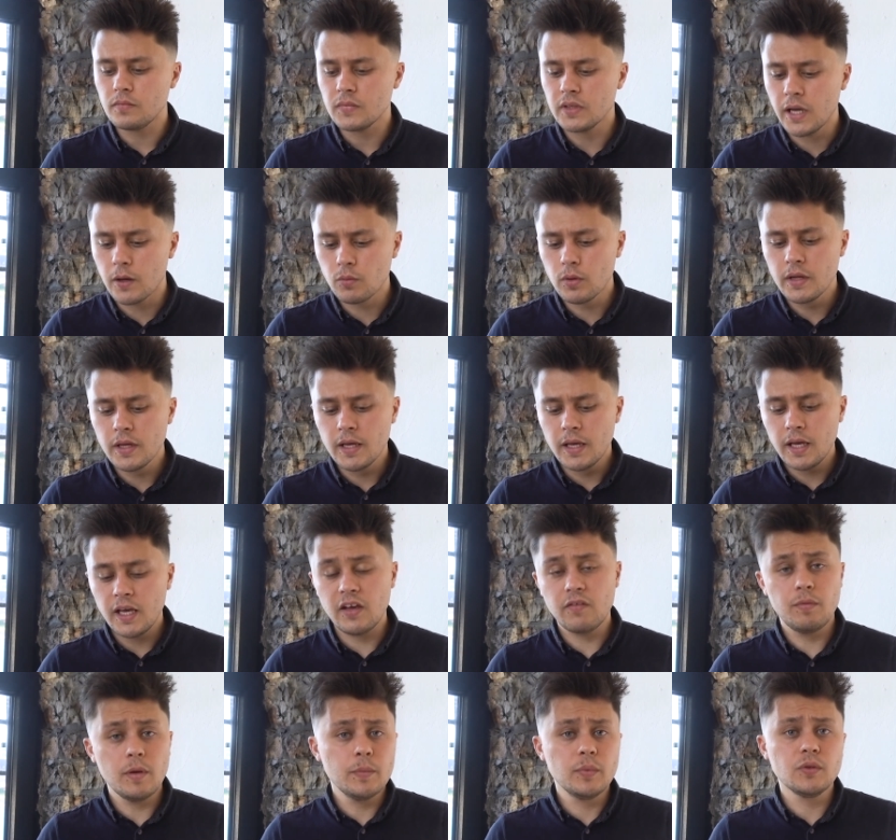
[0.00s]
Now,
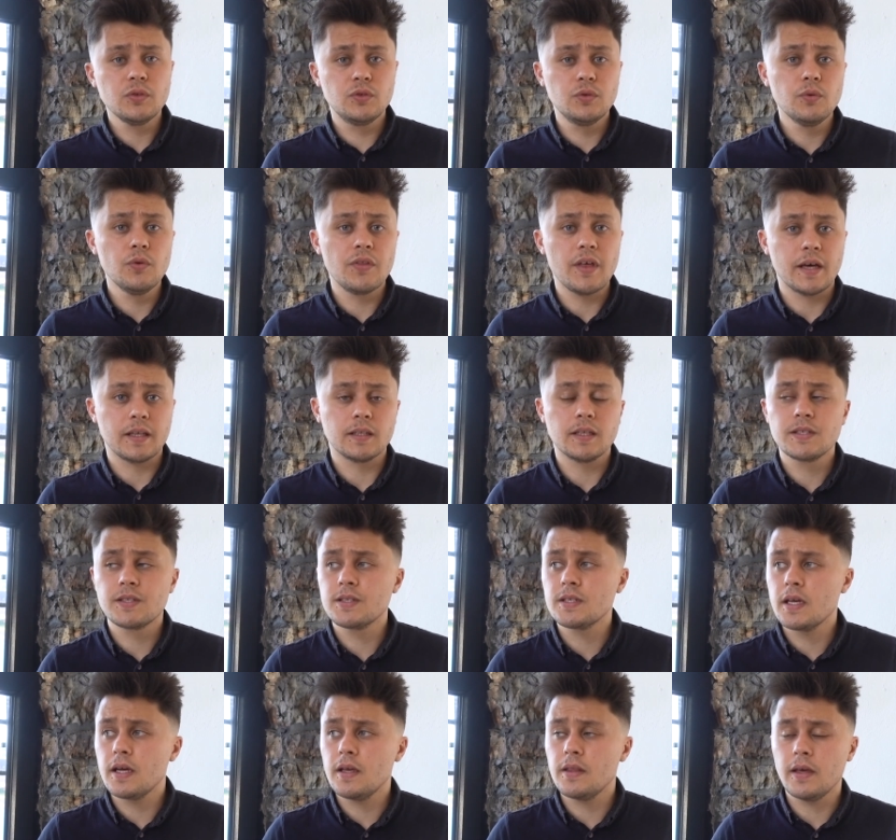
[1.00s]
if people do that, let's
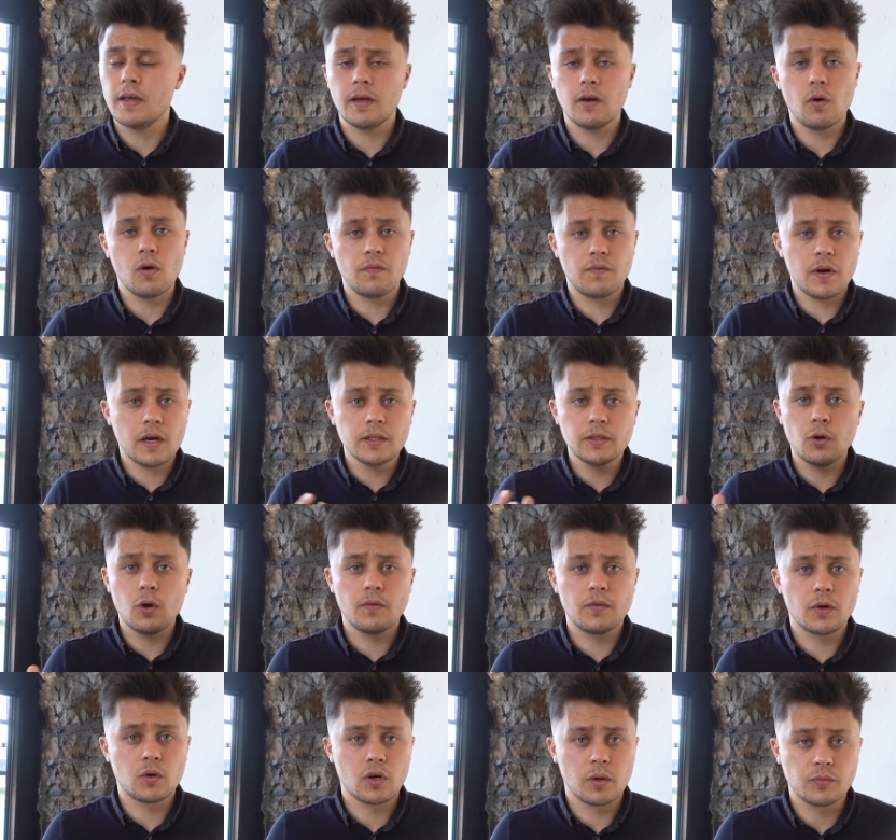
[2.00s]
say they finally
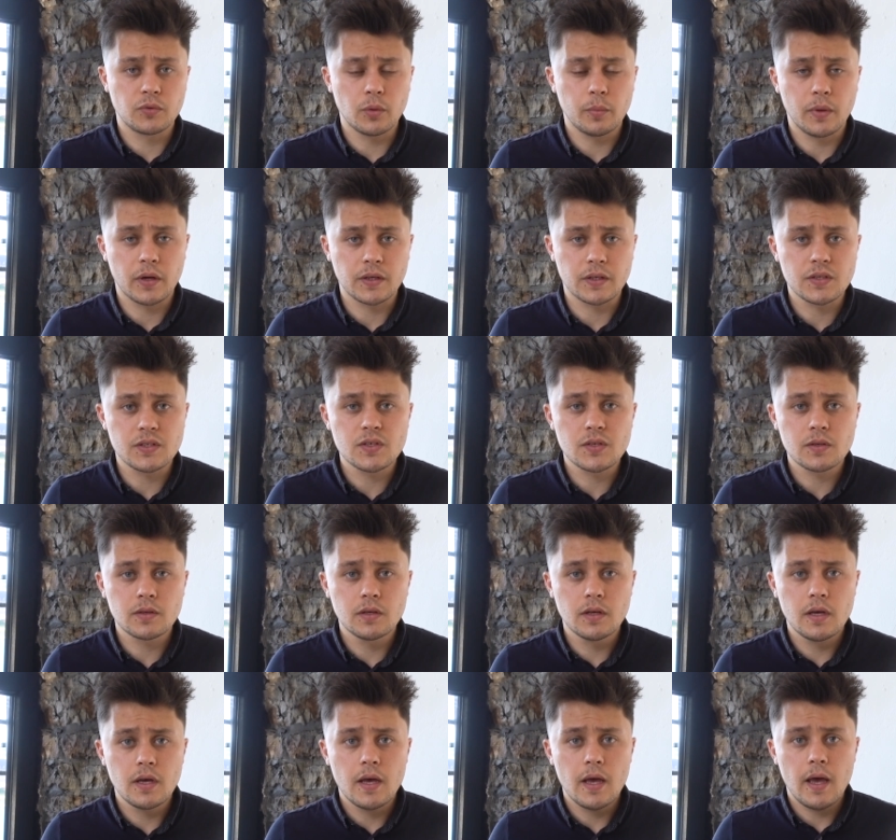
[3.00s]
offer crypto buckets
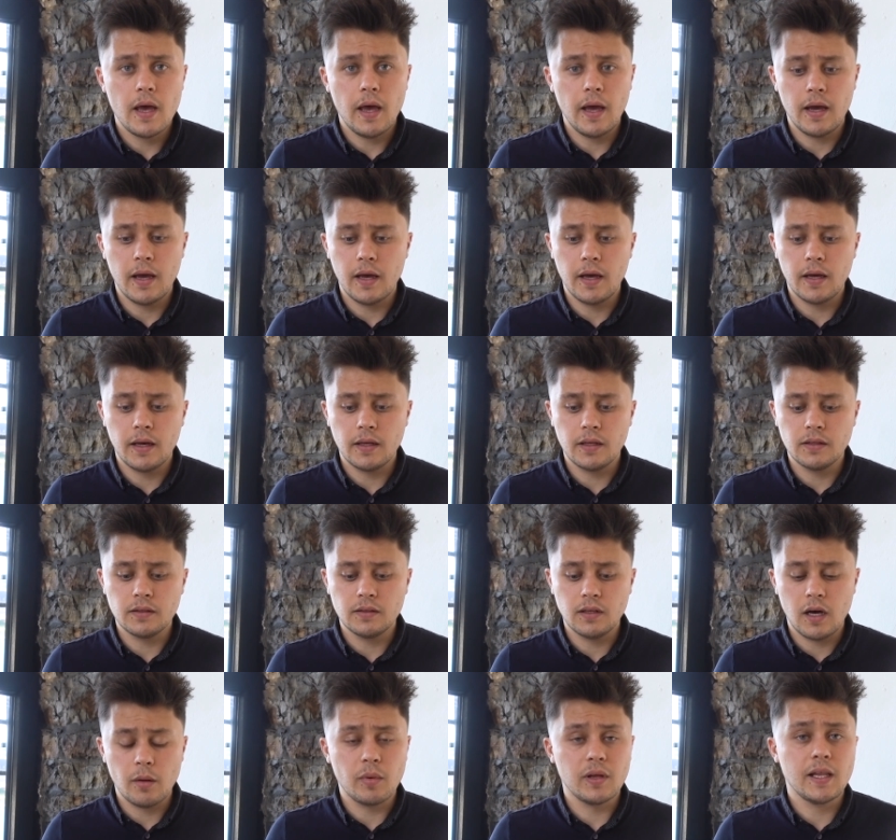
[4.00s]
and
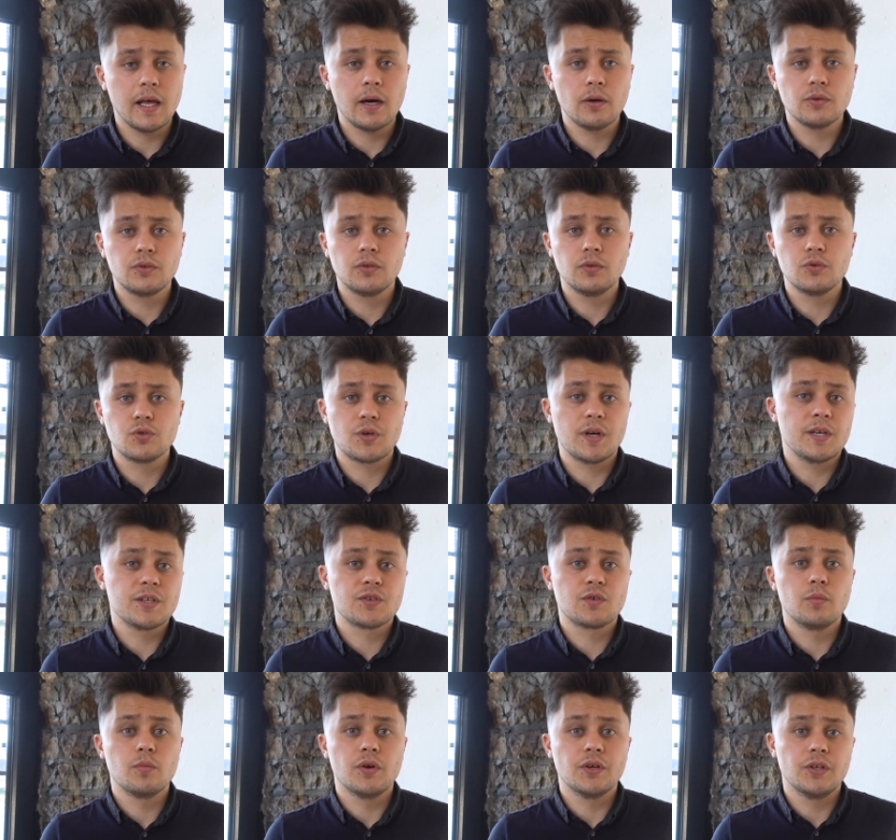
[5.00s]
I'm allowed to
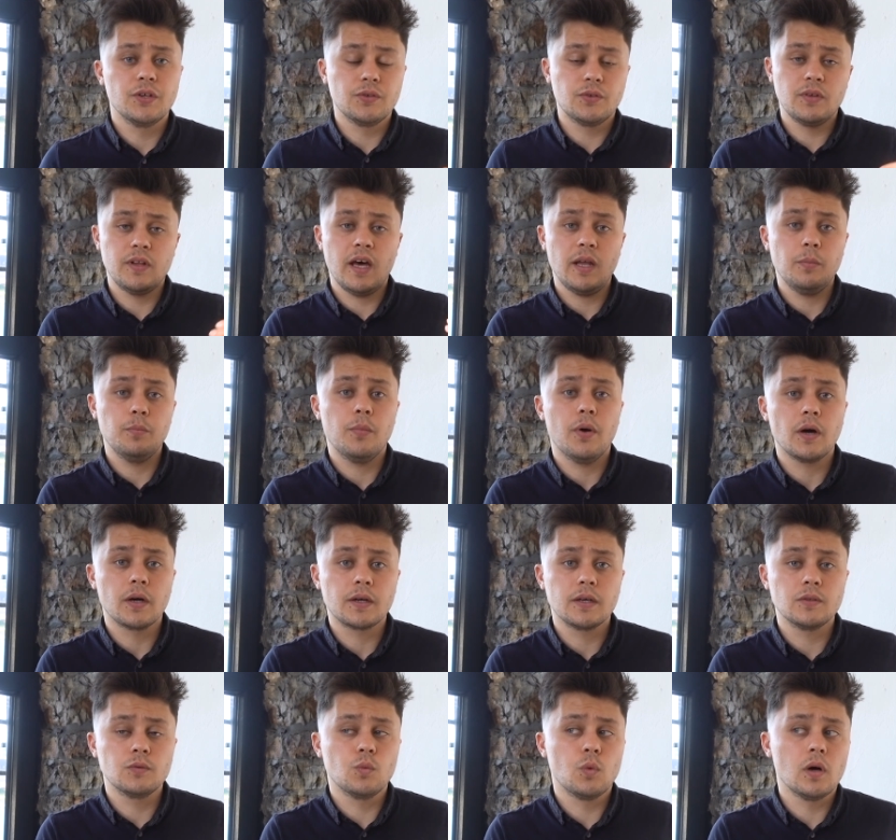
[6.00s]
transfer money into that
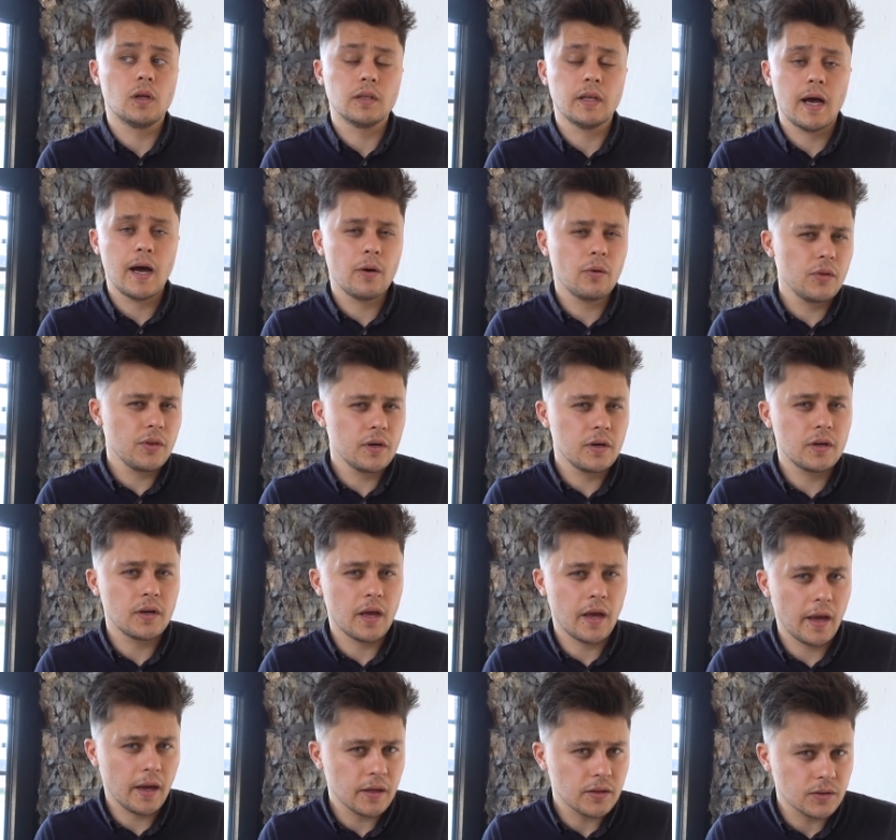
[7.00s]
bucket. Well, how are they going to
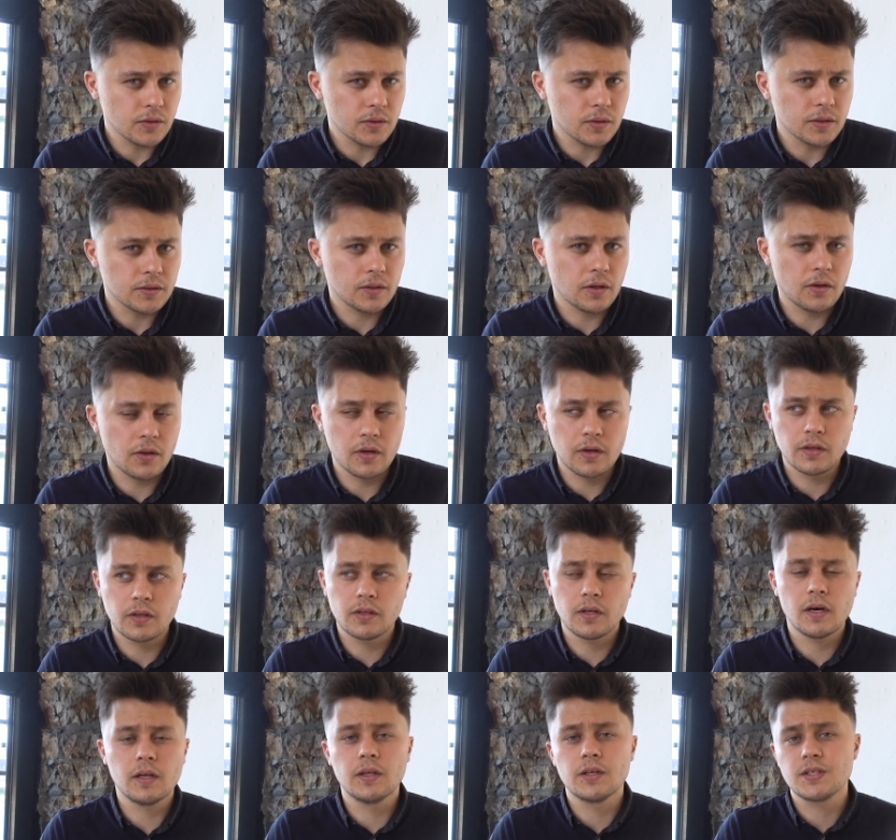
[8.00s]
handle it? Are they going to
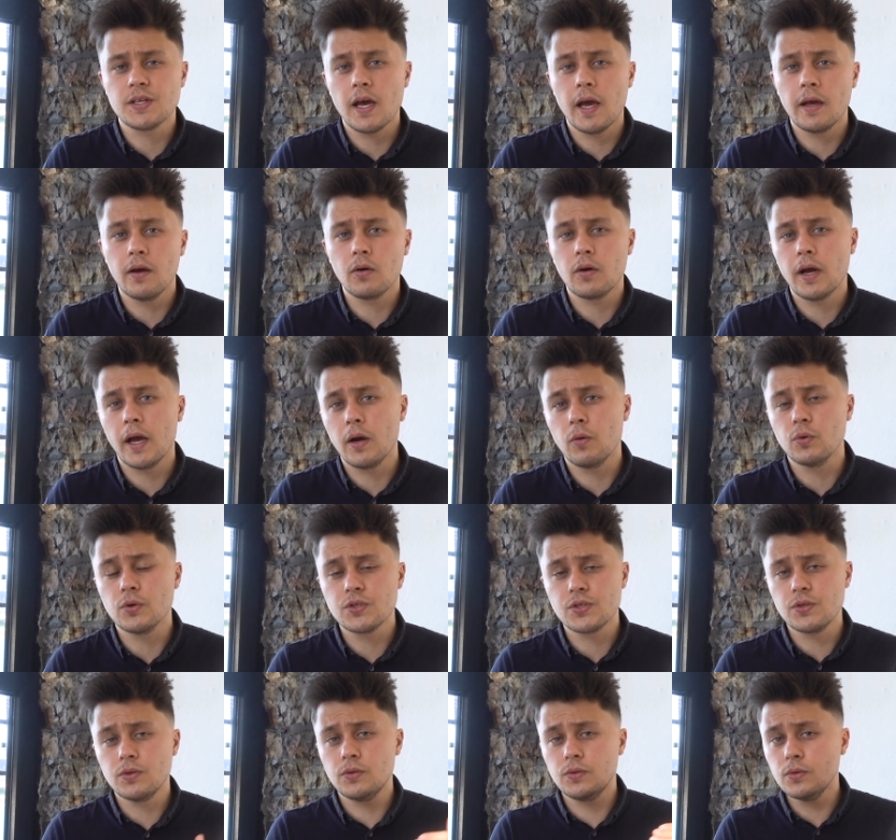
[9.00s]
tell us, hey, okay,
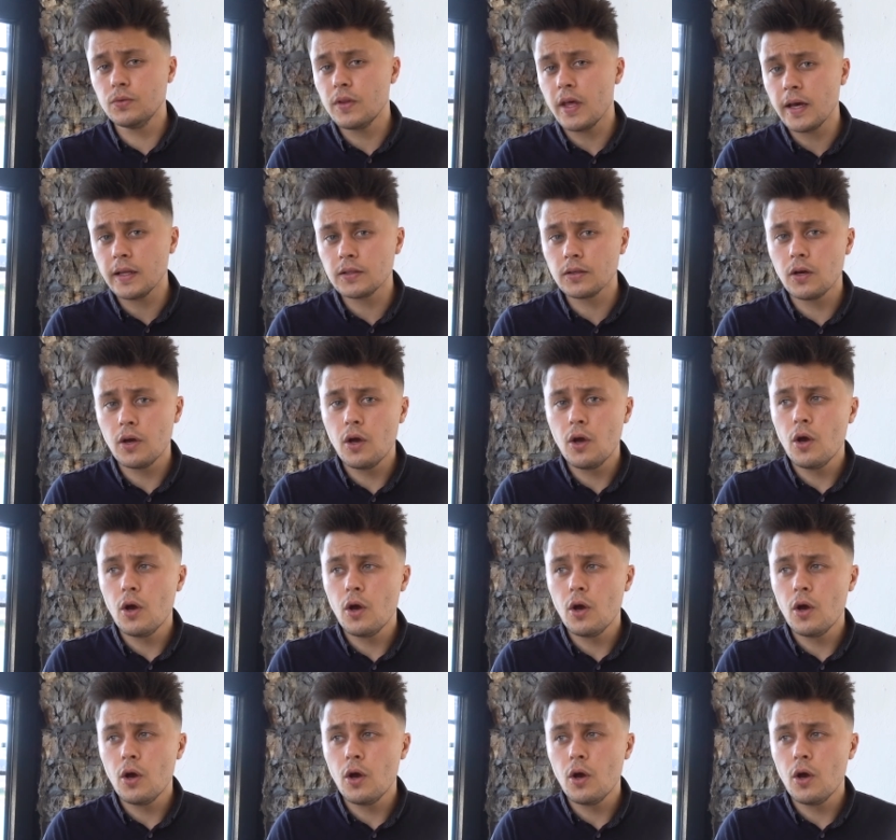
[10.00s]
once you do that,